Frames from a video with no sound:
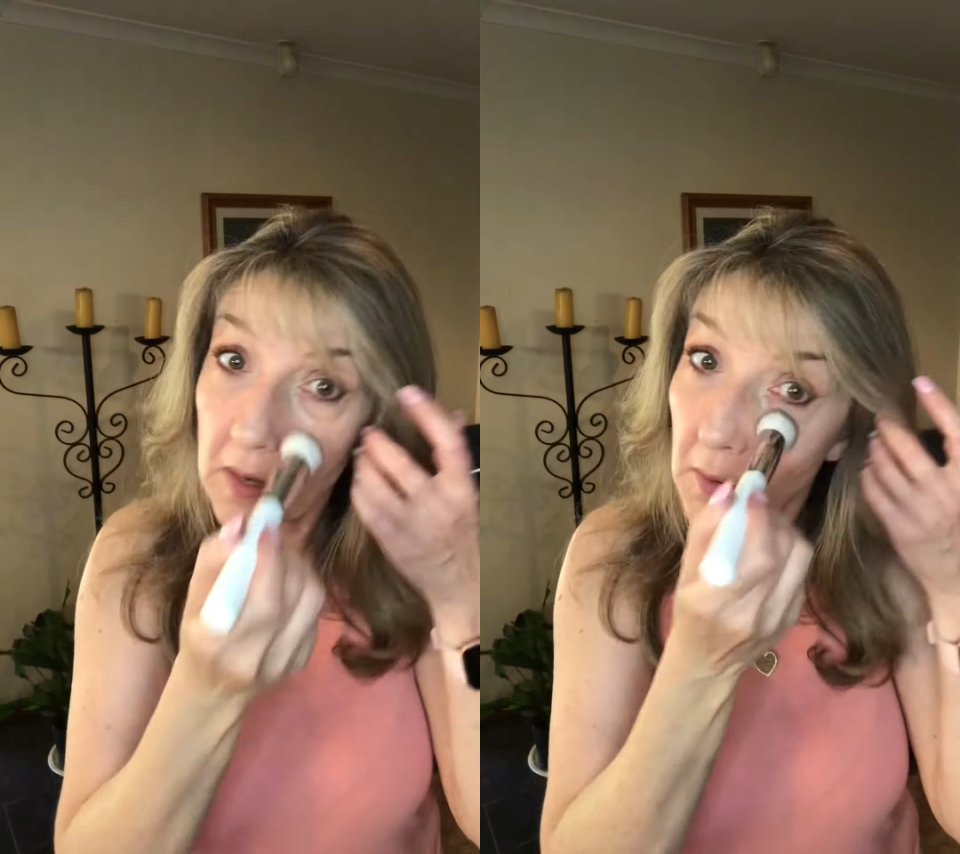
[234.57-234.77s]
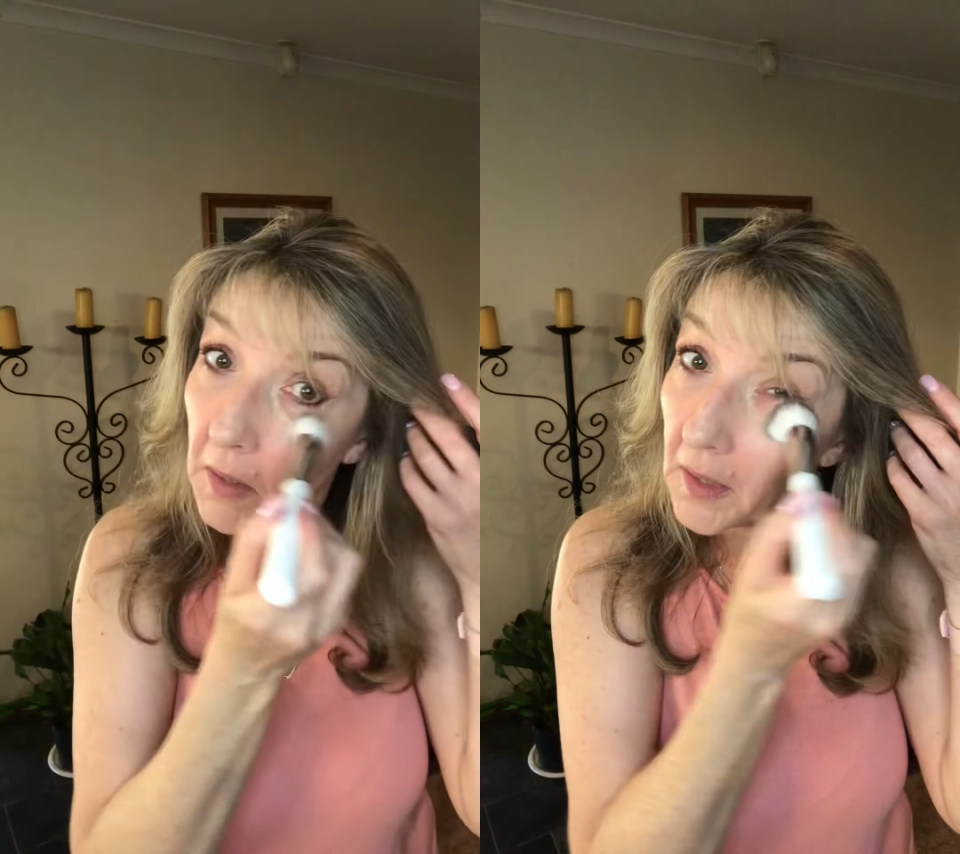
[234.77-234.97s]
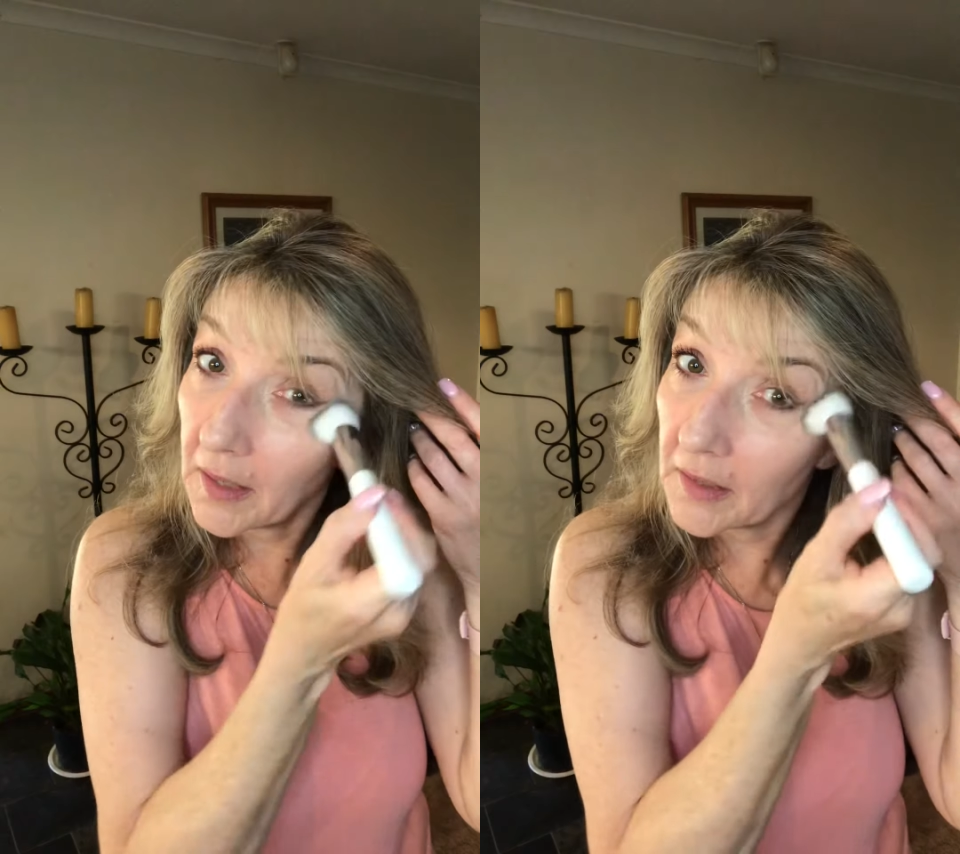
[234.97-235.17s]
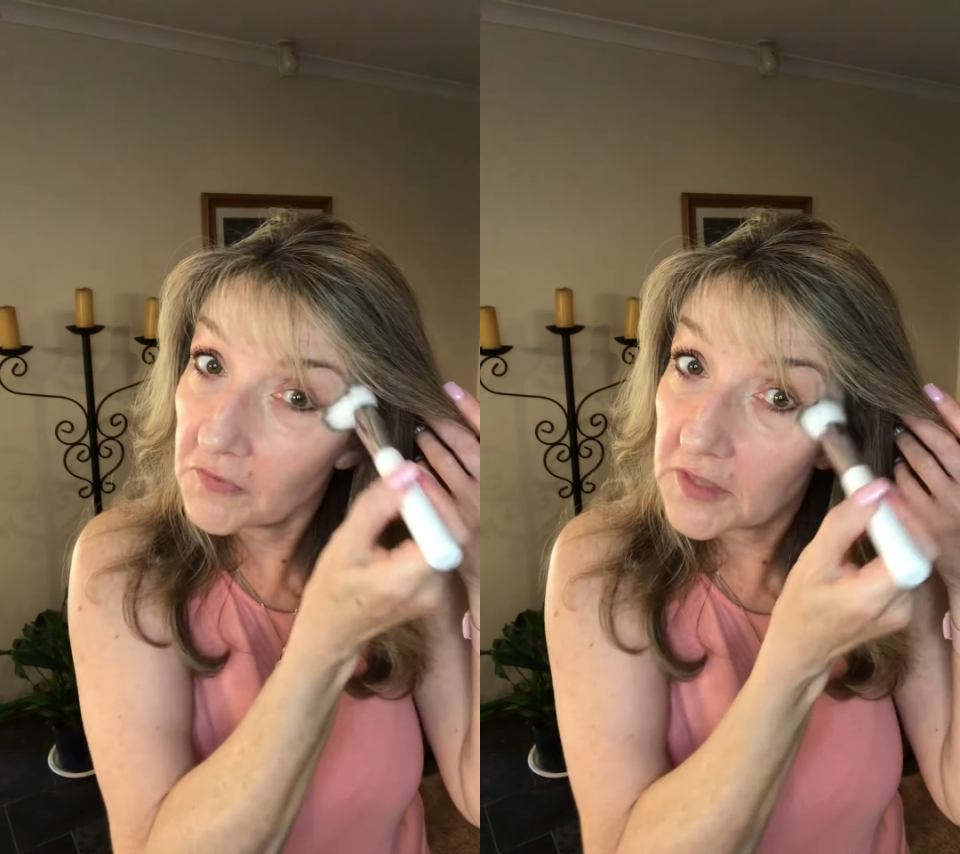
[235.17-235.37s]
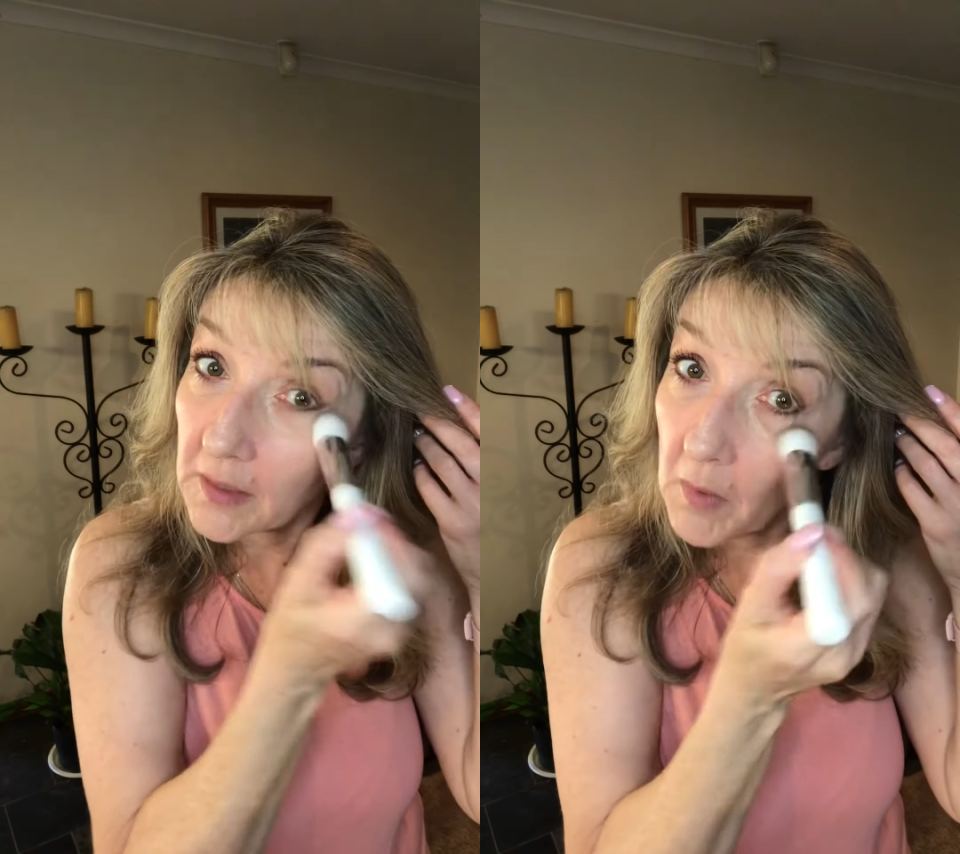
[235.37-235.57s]

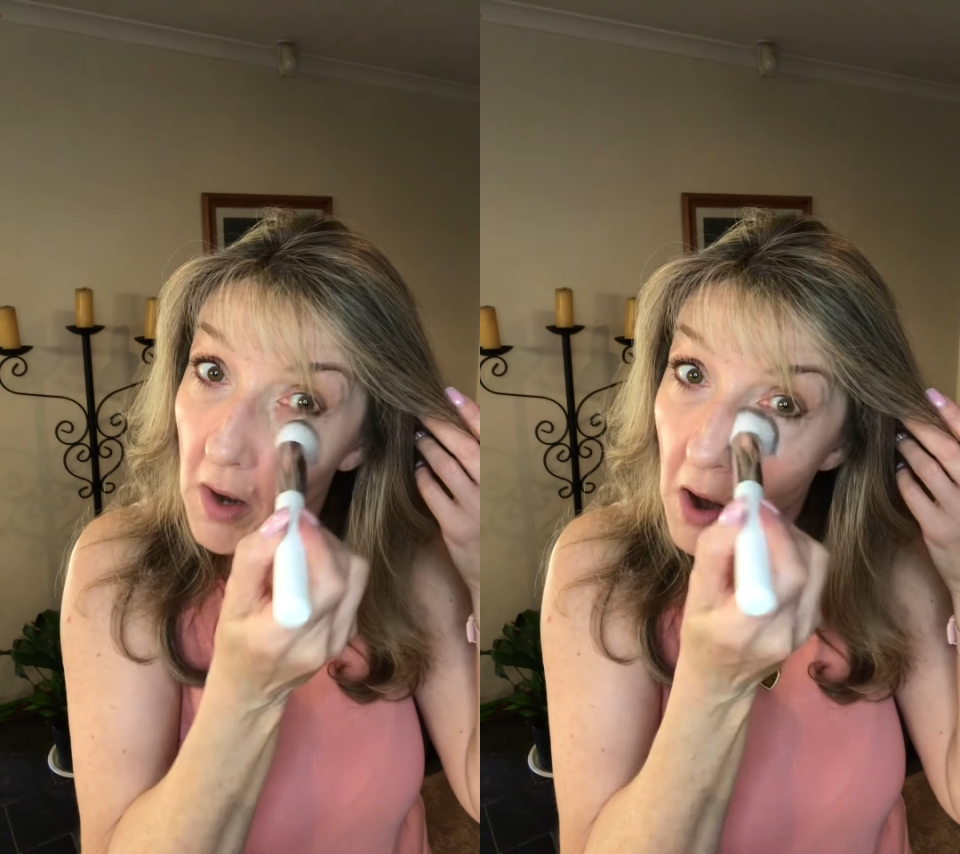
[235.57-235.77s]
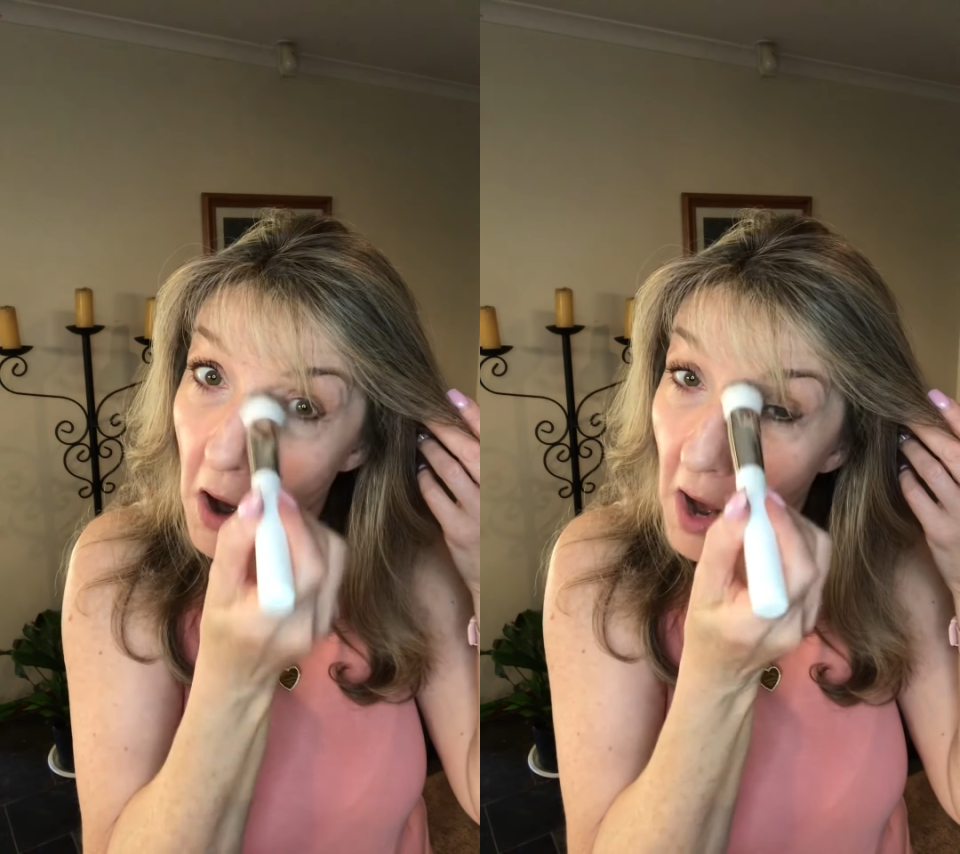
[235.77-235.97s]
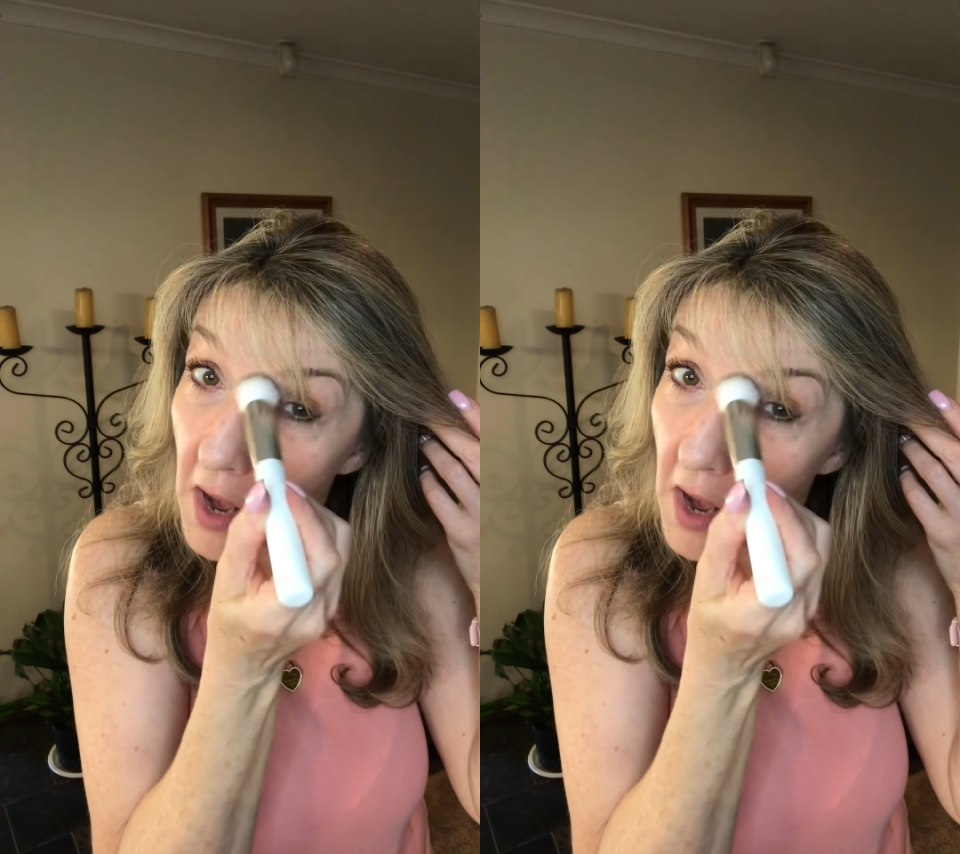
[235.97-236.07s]
lifting my eye